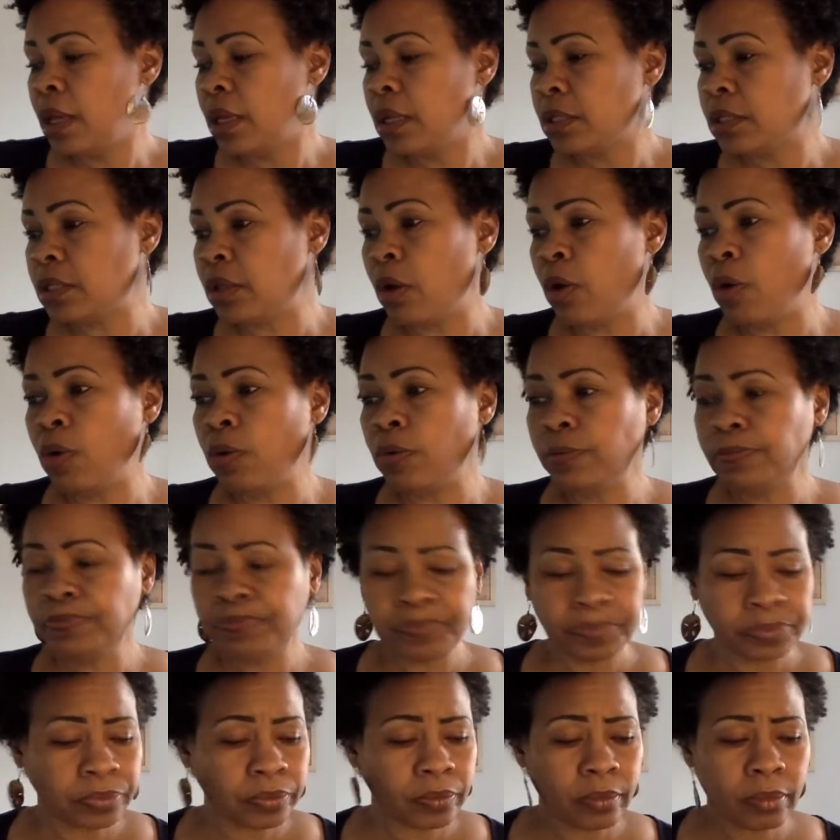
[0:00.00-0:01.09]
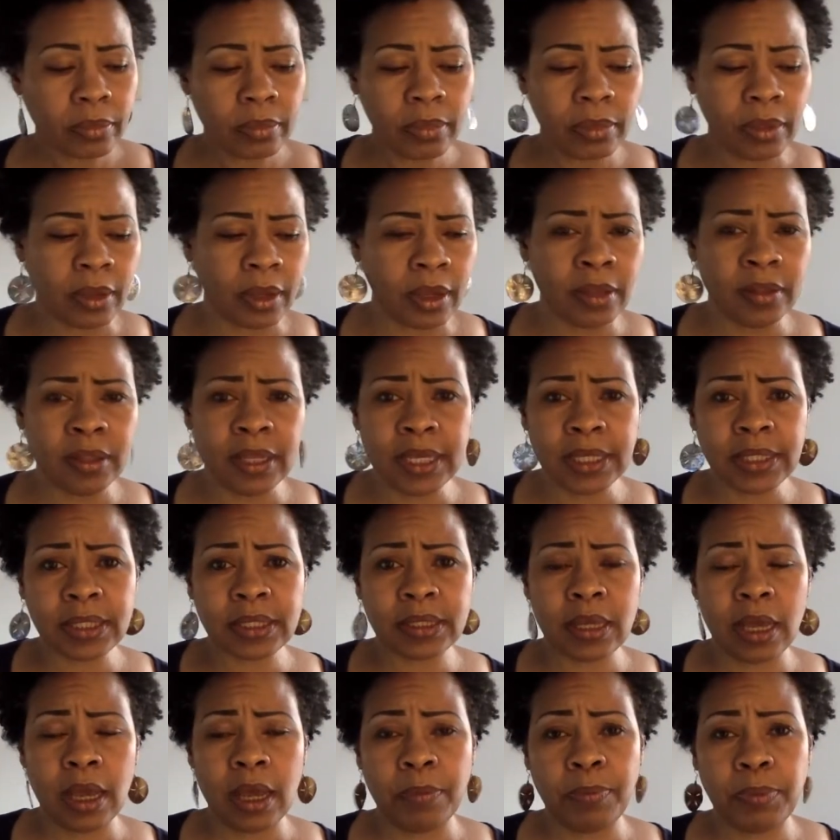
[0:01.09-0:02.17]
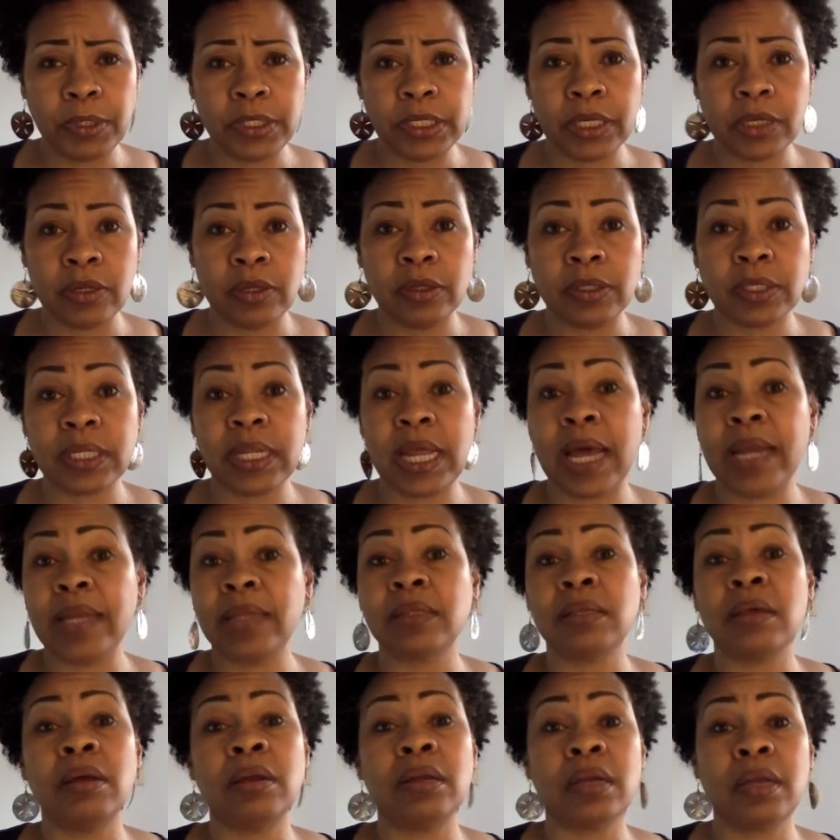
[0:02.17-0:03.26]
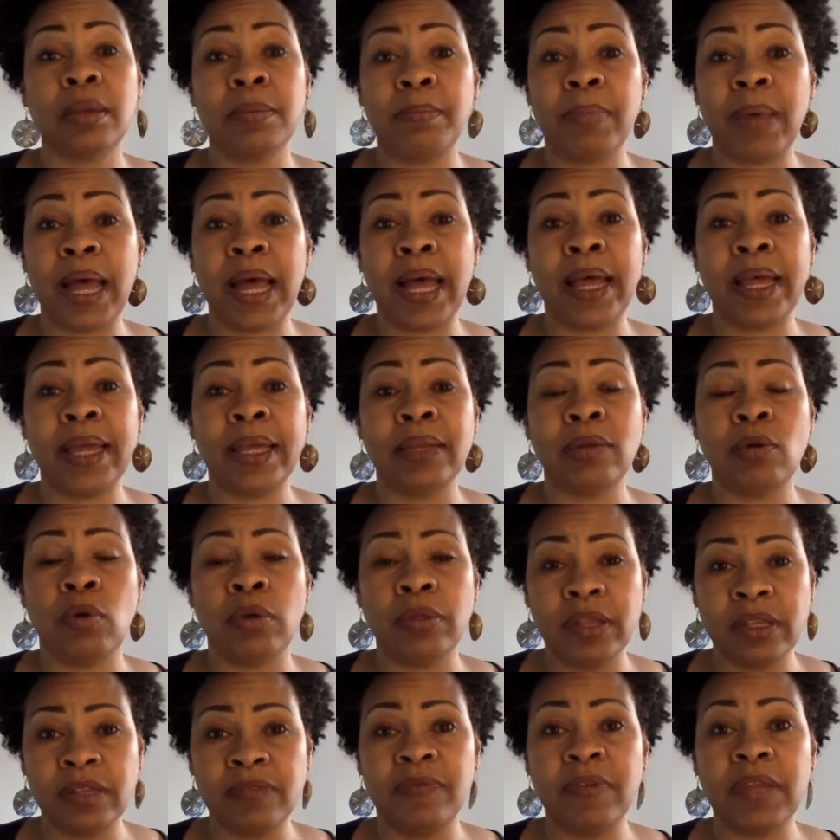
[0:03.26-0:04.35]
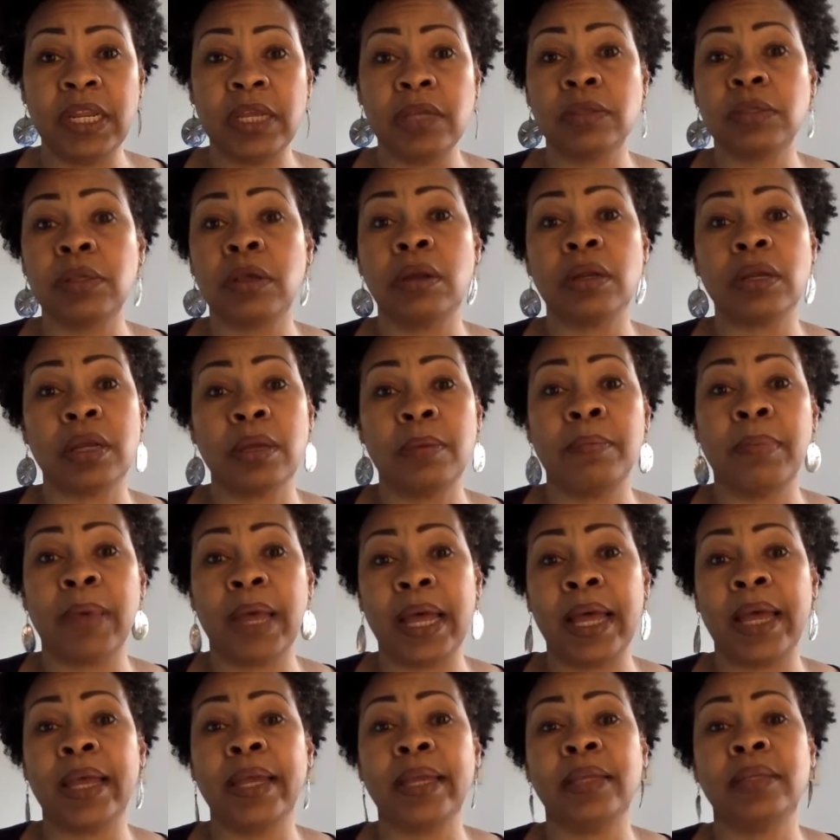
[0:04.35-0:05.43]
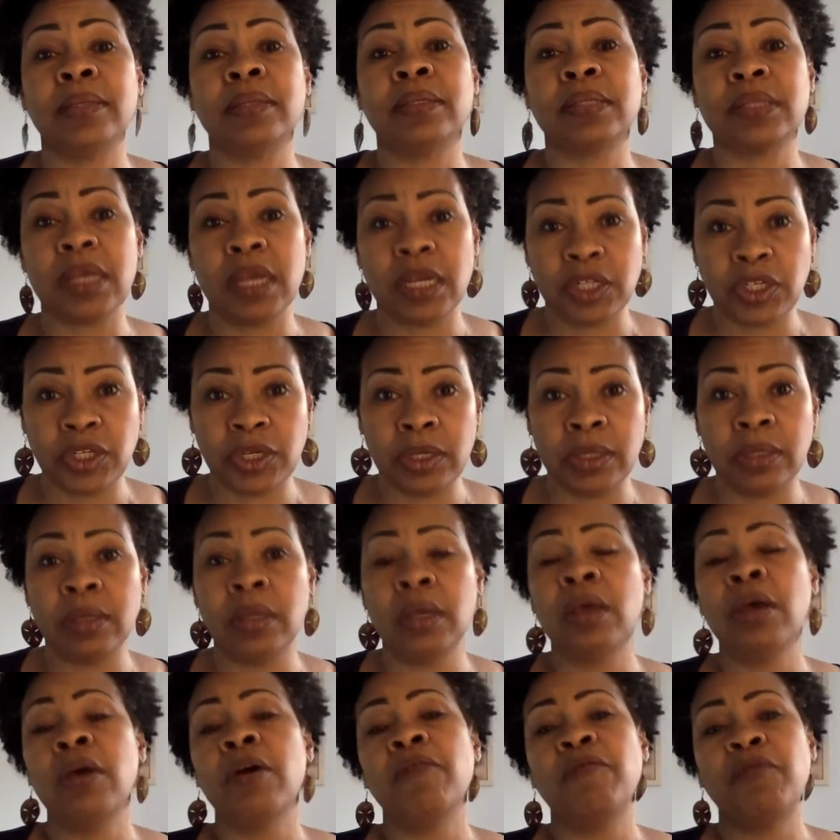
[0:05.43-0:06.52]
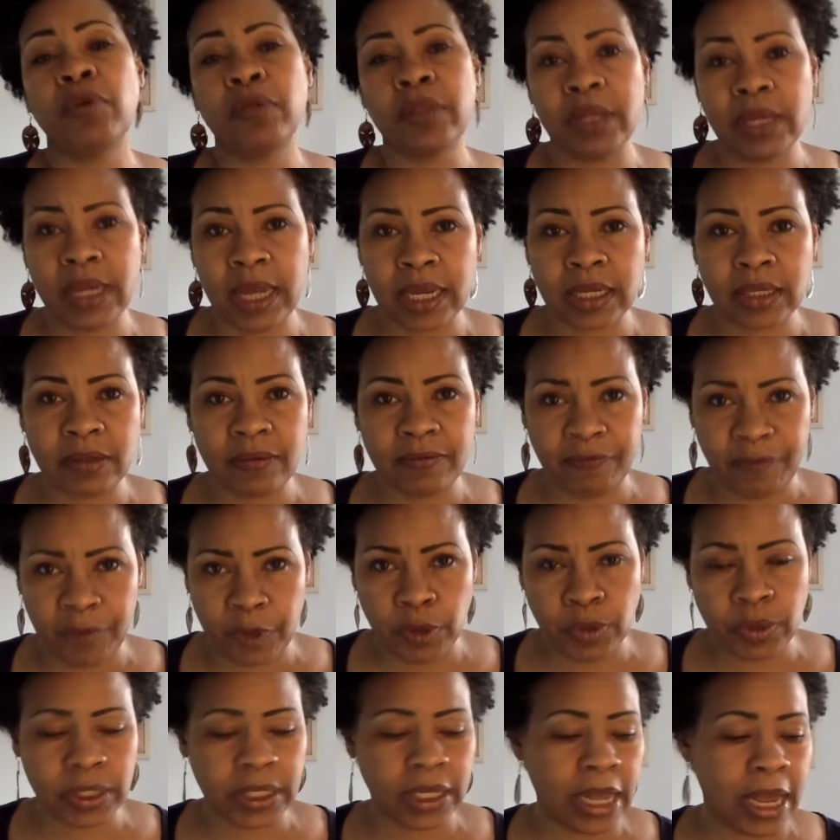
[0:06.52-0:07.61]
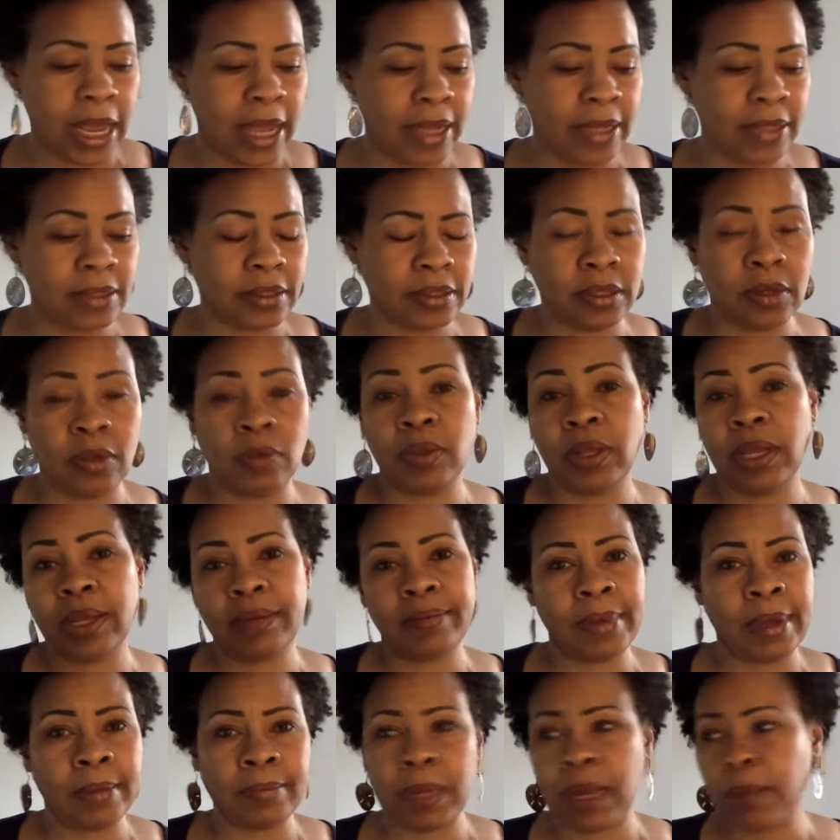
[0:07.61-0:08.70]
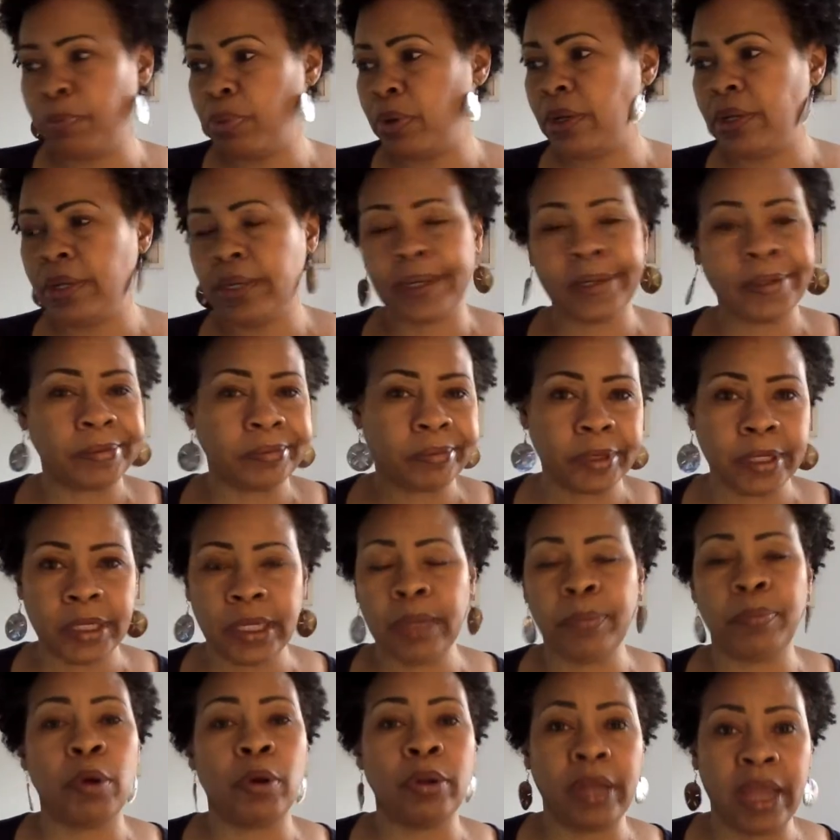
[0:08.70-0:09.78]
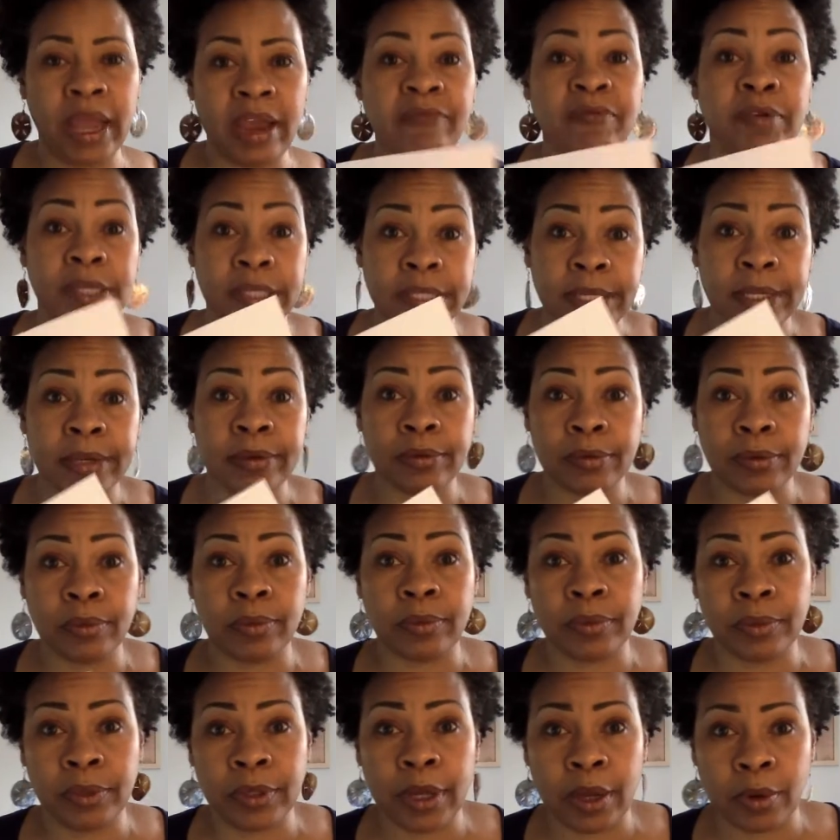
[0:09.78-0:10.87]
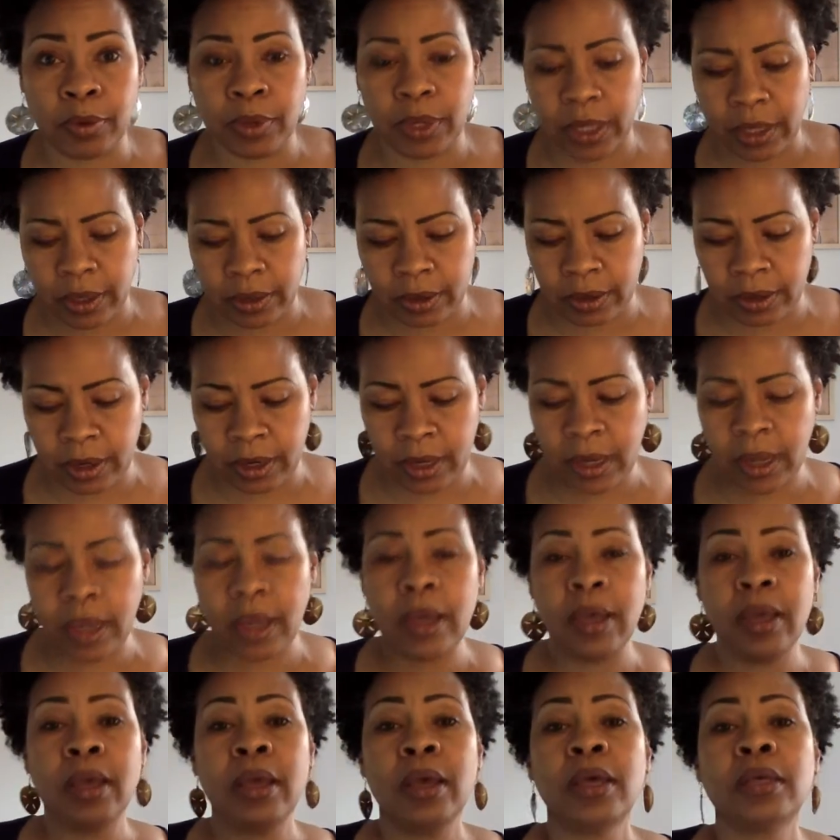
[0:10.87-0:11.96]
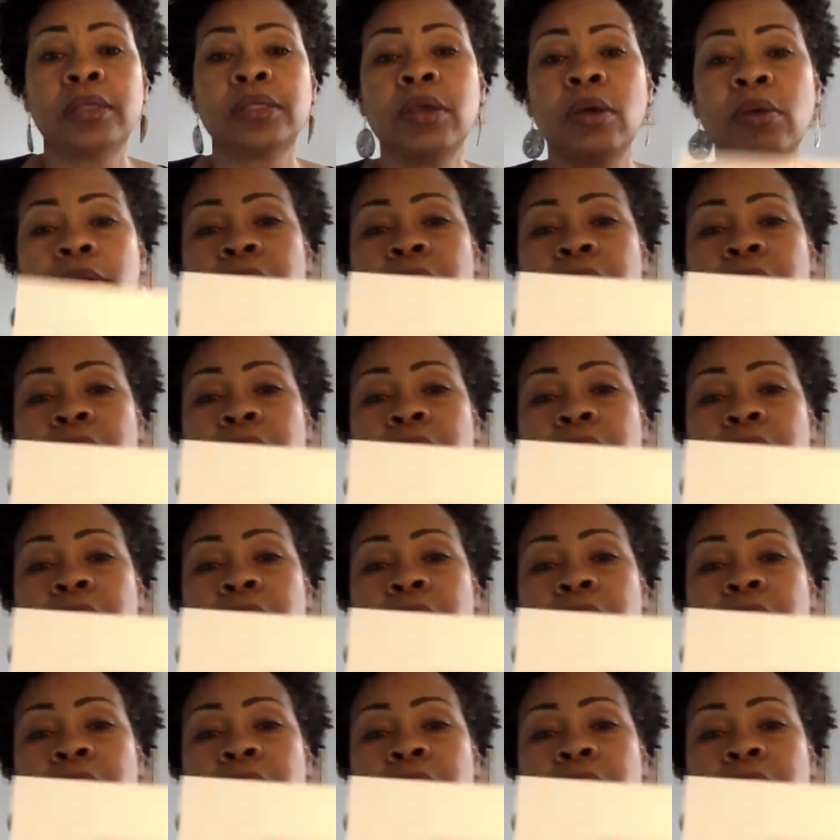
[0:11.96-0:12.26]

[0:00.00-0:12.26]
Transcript: So this particular slide is going to combine, or this video is going to combine discussion for the next few slides so that I'm not putting a clip on every single note here. So